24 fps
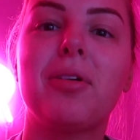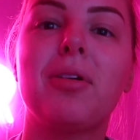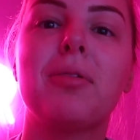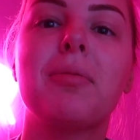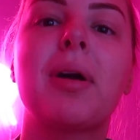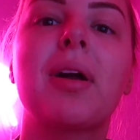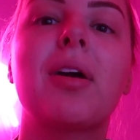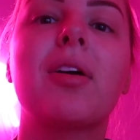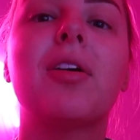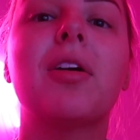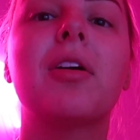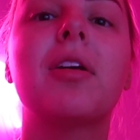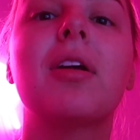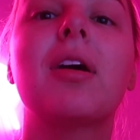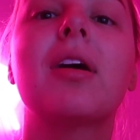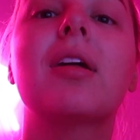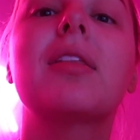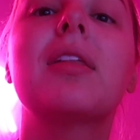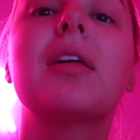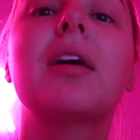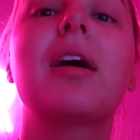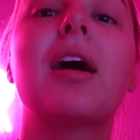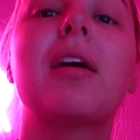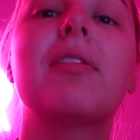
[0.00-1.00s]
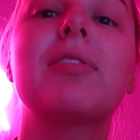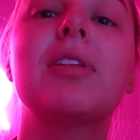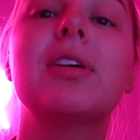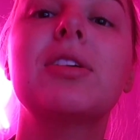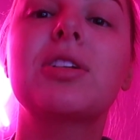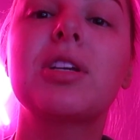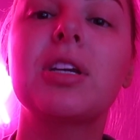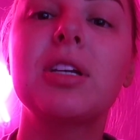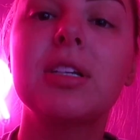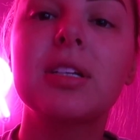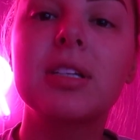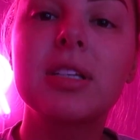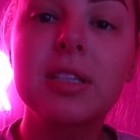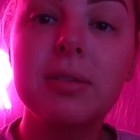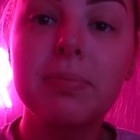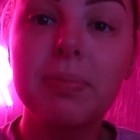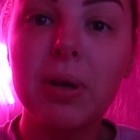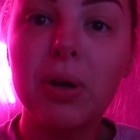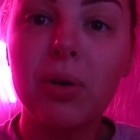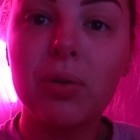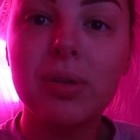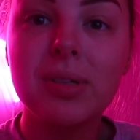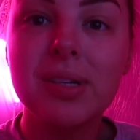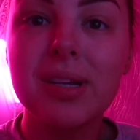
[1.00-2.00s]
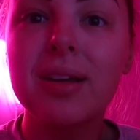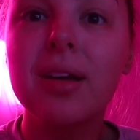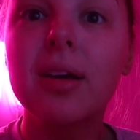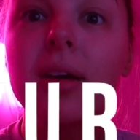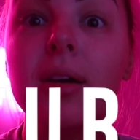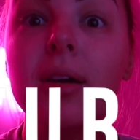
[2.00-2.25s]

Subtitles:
Oh my God, I think I've literally just spilt